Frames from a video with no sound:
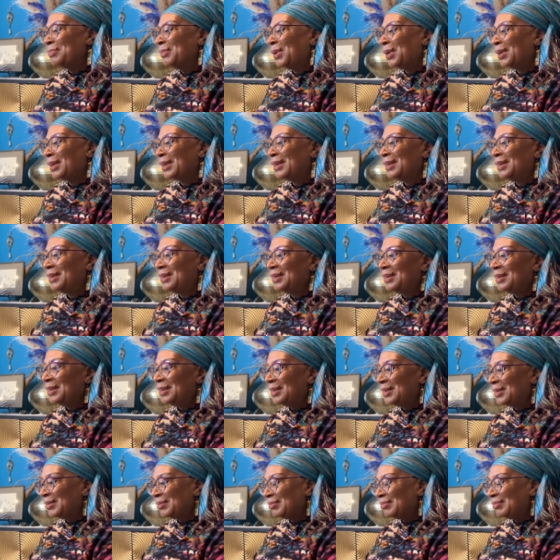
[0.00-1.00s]
marketed
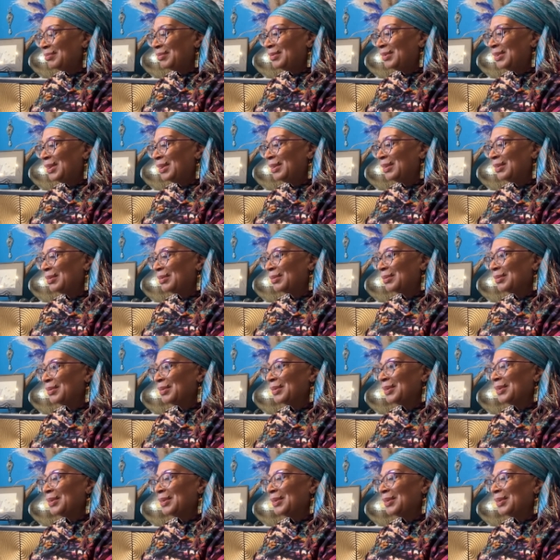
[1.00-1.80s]
right. and, you know.